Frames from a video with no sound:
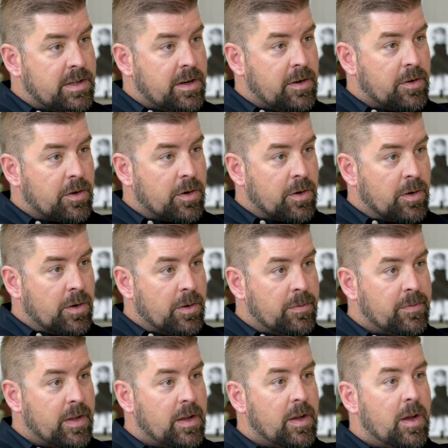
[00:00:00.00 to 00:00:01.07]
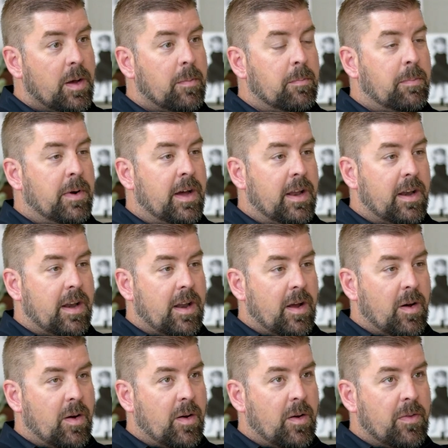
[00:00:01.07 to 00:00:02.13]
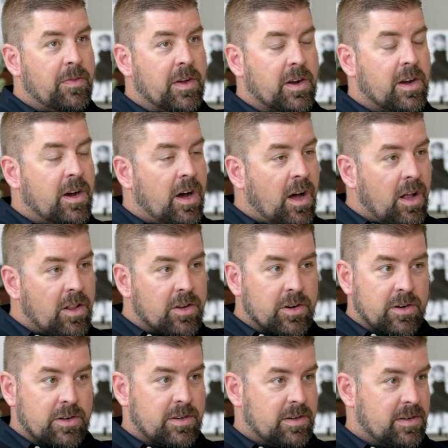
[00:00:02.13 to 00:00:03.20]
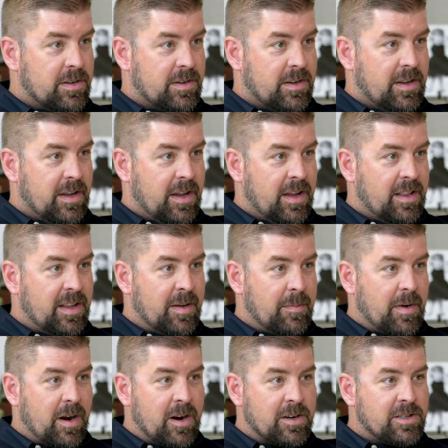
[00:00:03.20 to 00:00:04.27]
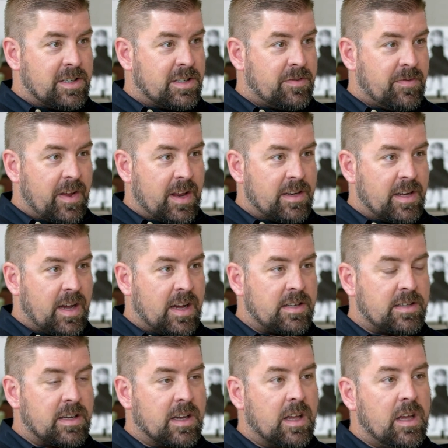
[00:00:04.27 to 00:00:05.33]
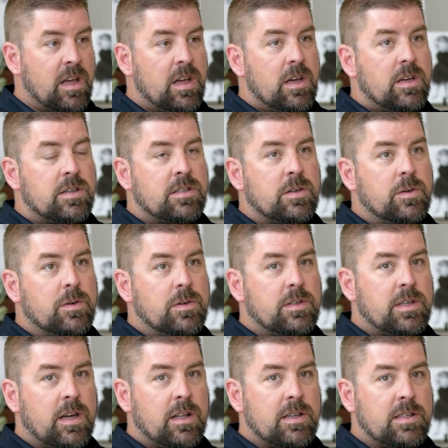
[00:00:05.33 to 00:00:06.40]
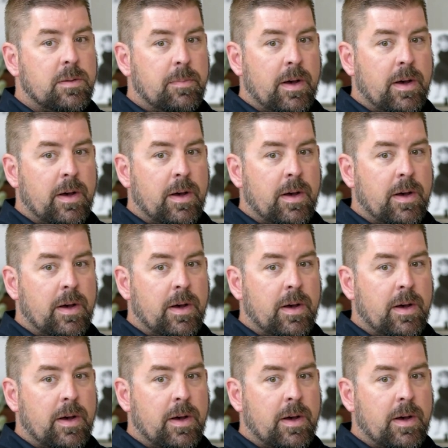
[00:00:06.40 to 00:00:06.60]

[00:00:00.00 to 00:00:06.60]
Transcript: senior girl, yep. but the colors in them are just fantastic. So tell us